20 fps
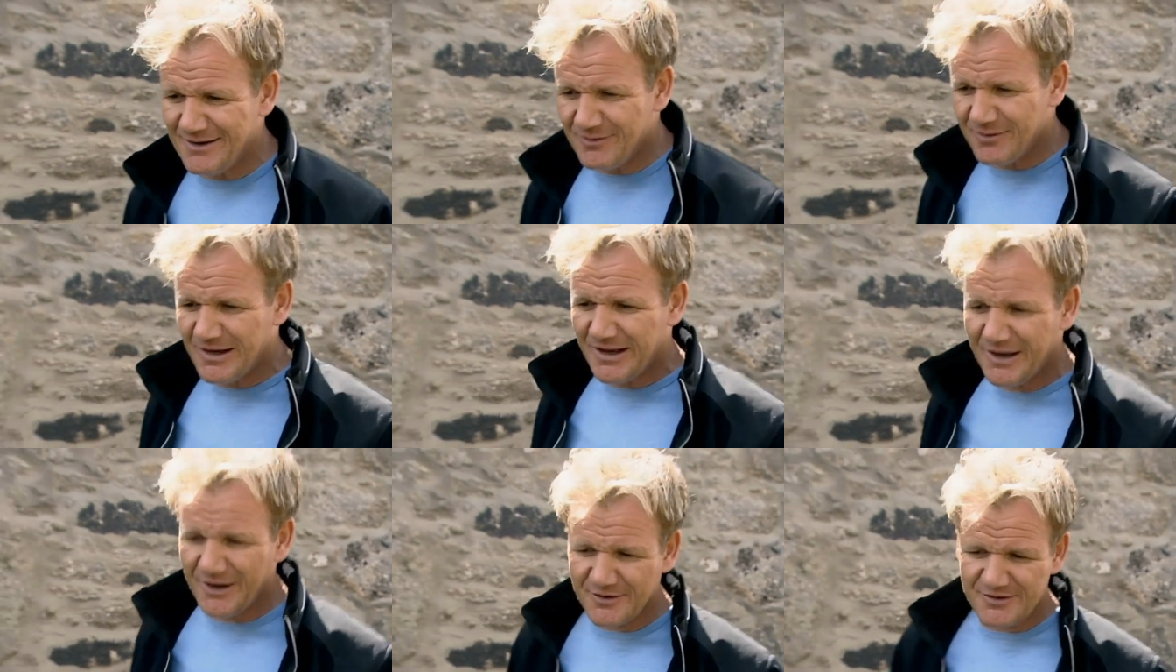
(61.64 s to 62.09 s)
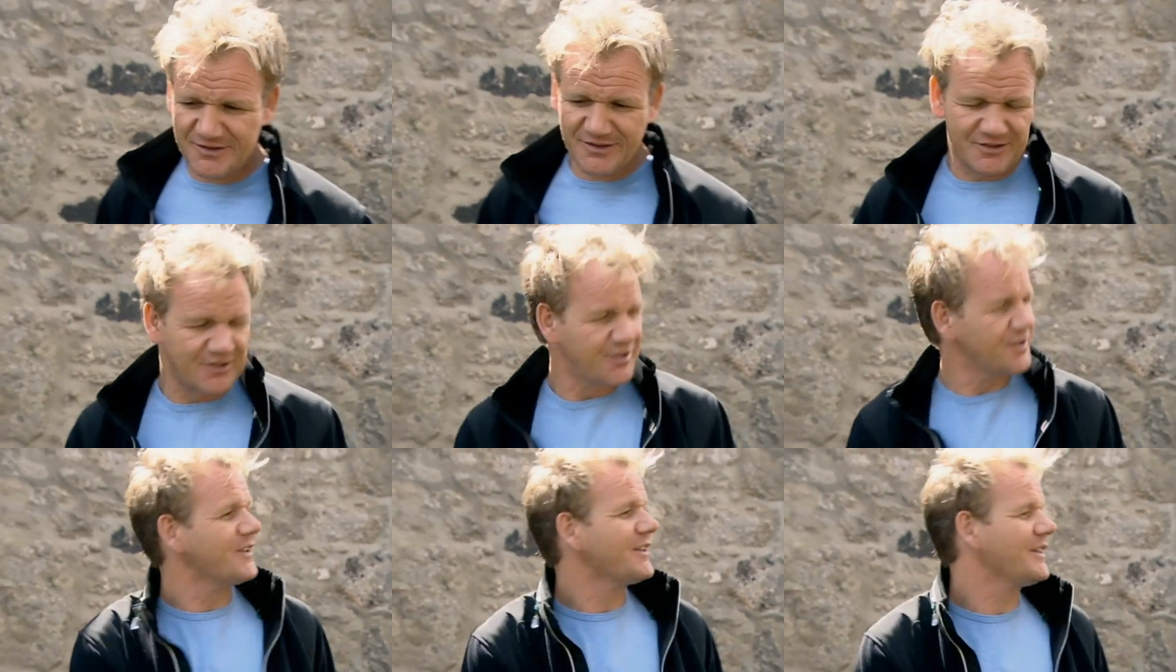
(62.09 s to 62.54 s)
a little closer
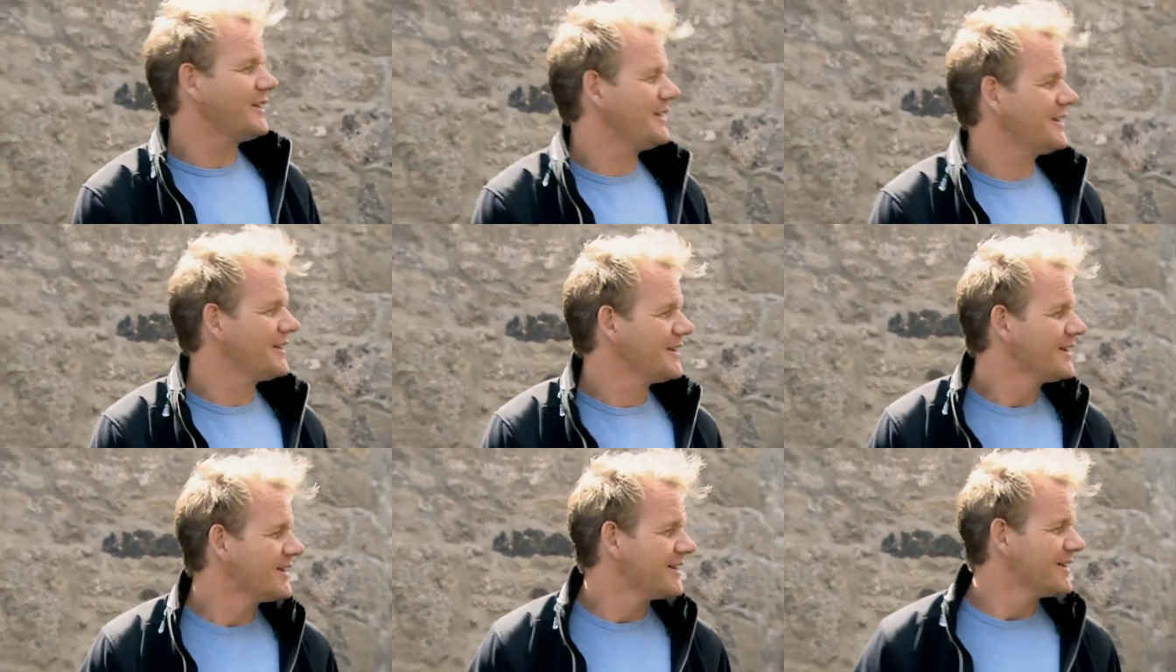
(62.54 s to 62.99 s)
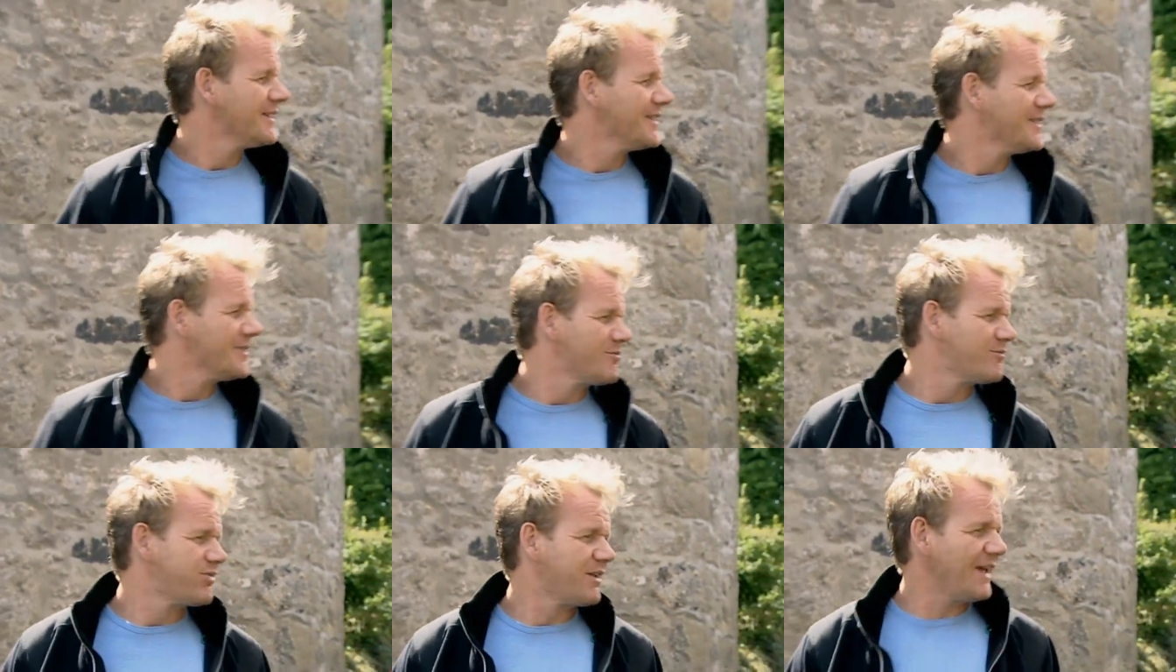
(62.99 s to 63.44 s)
to the
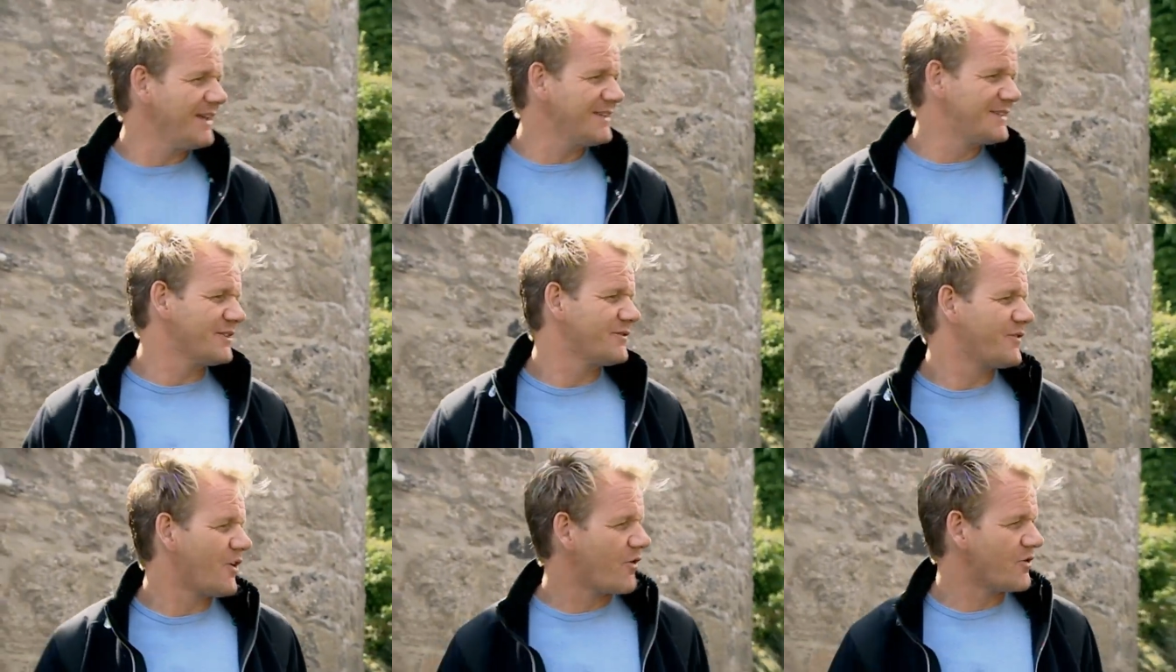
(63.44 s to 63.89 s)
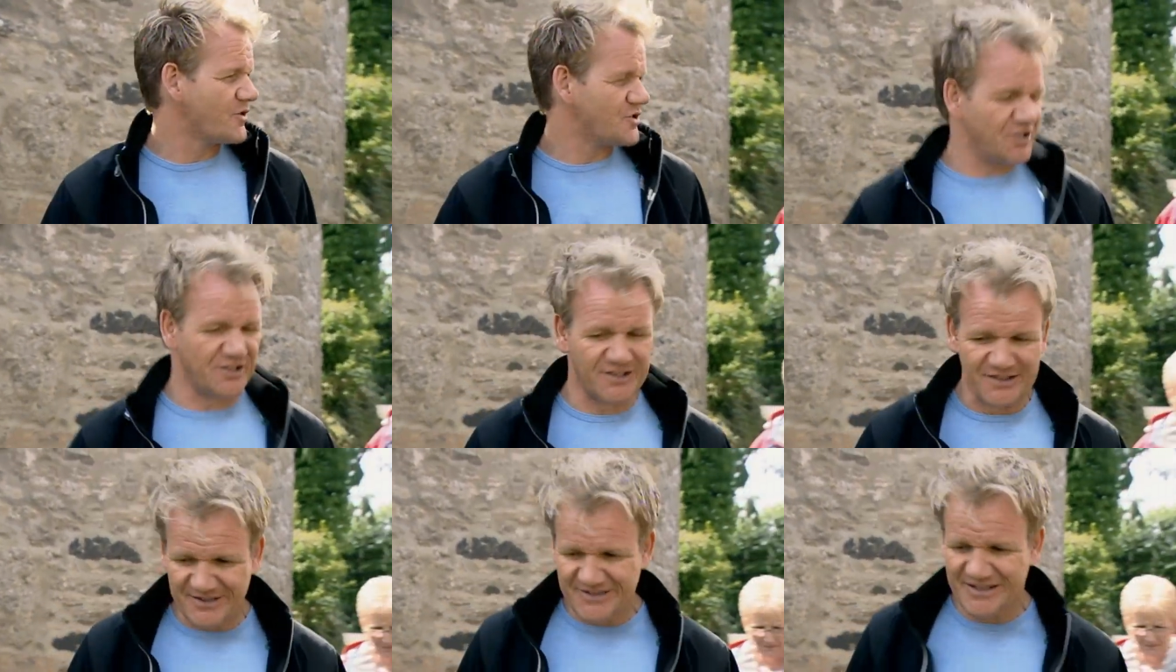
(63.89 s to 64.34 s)
place of
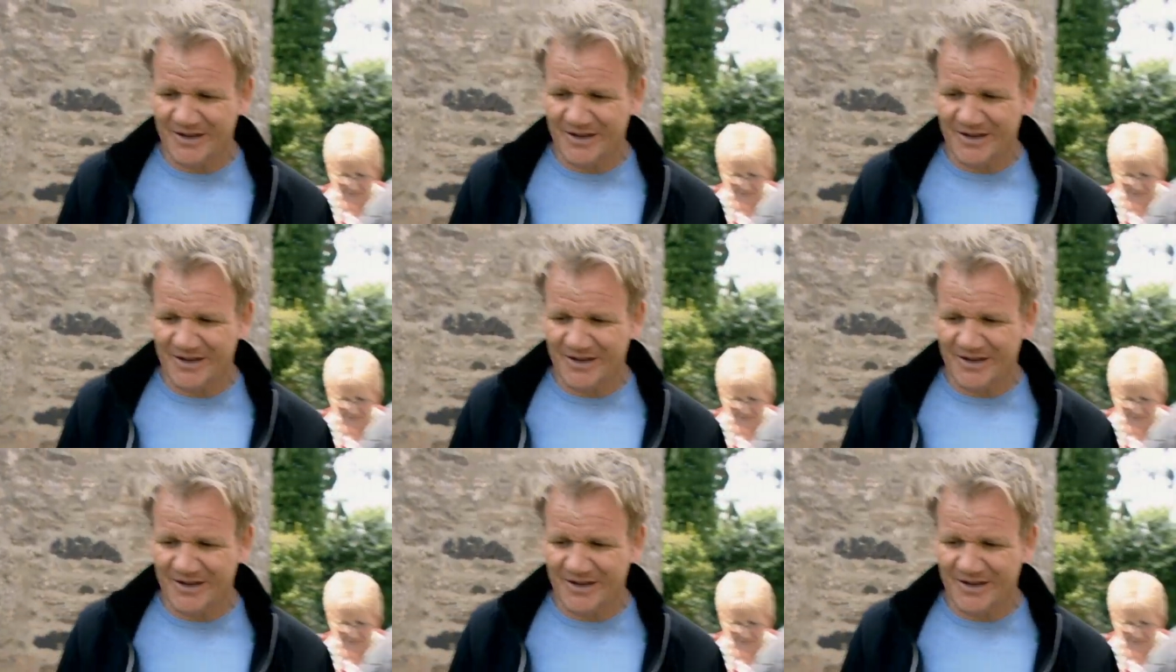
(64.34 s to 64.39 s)
origin,